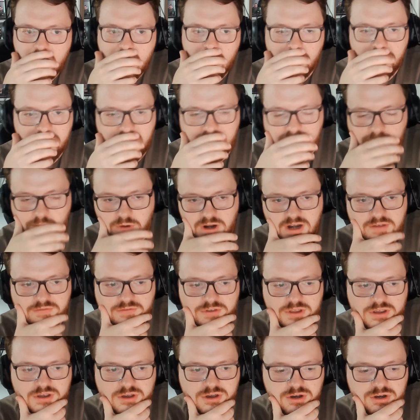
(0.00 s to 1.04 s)
But then whenever
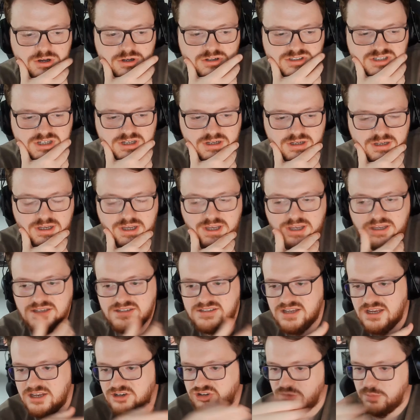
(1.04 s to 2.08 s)
you go to,
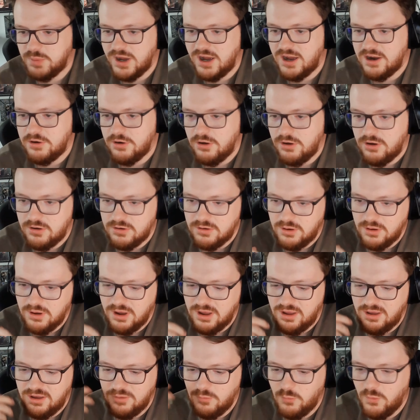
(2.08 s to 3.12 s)
say, Japan, or
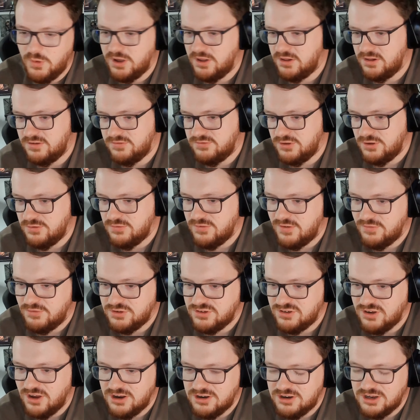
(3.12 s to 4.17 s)
if you've ever
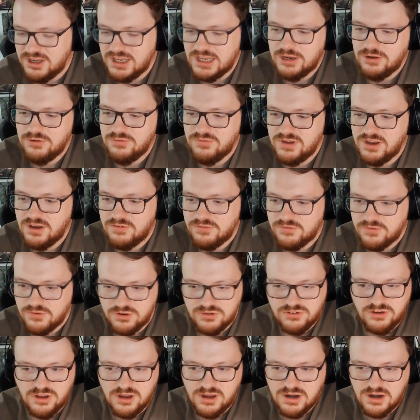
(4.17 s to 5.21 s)
turned your UV off for a
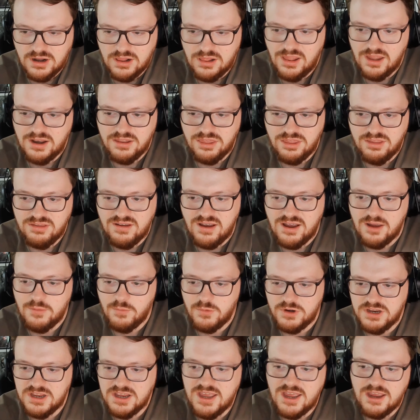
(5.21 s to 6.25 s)
certain length of time,
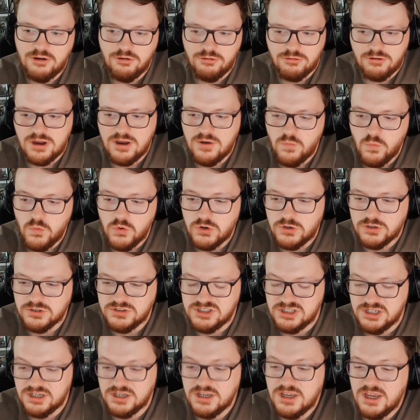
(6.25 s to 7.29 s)
when you get green
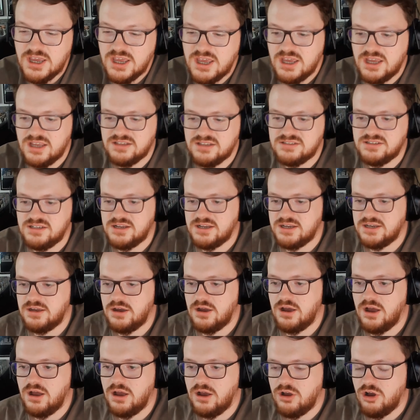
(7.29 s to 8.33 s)
water, it's like
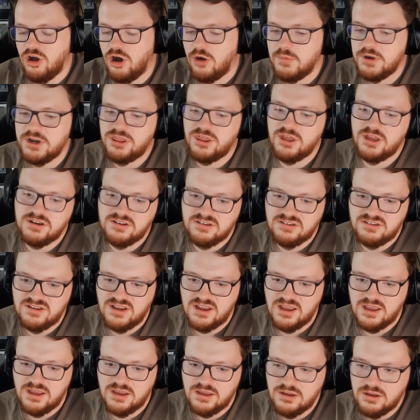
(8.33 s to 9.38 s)
a common thing to
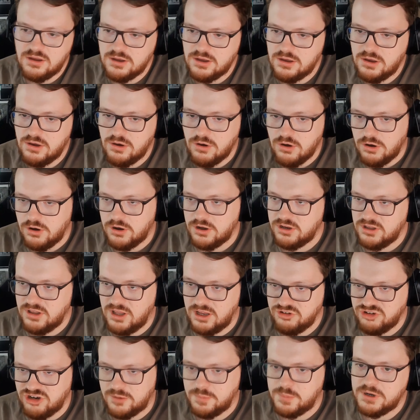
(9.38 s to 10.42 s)
say, koi, like
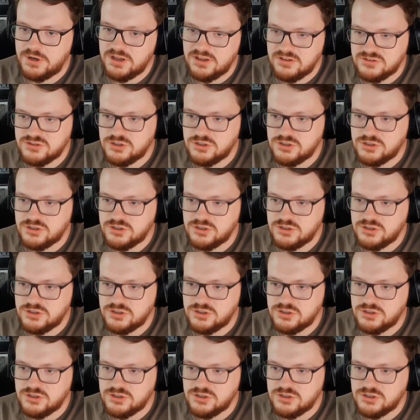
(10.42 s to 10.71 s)
Japanese